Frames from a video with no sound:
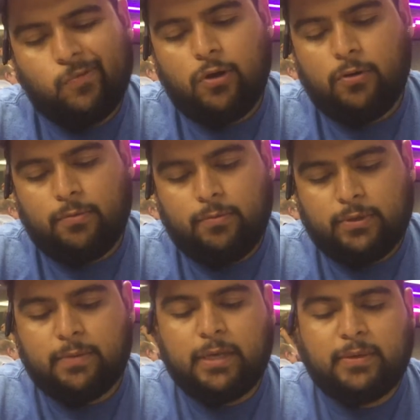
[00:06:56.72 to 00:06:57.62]
Well,
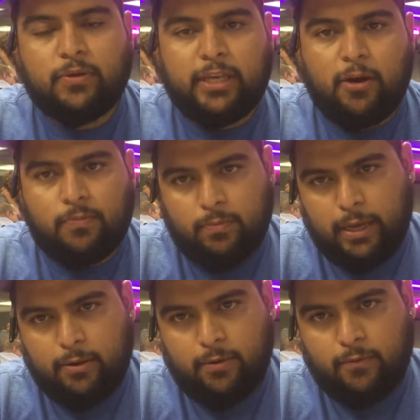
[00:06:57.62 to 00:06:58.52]
sometimes I'll set up
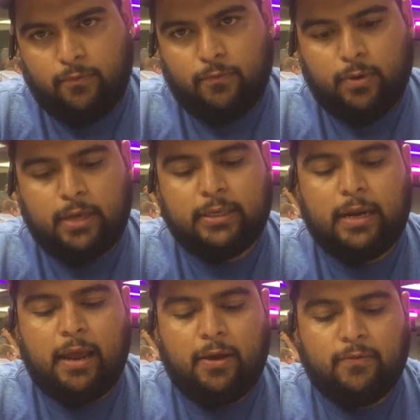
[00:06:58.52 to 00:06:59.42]
like because
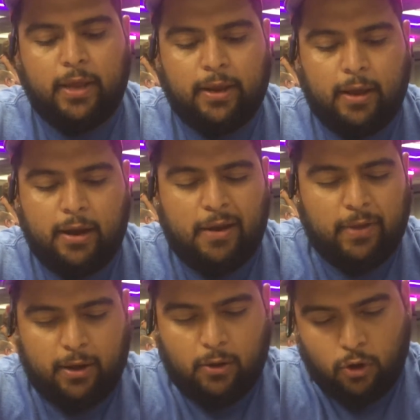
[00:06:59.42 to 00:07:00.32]
I didn't
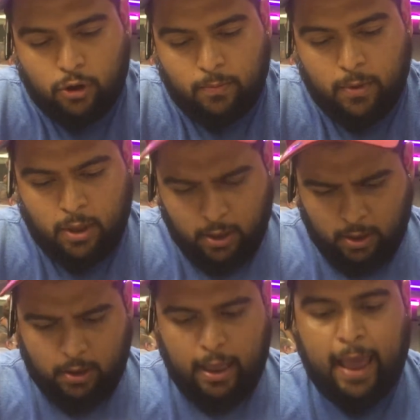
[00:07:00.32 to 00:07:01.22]
have like a good
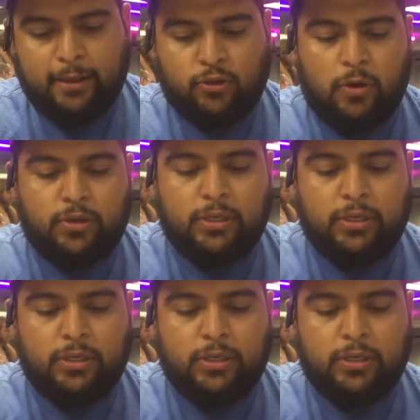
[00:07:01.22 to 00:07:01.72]
hand, so I'll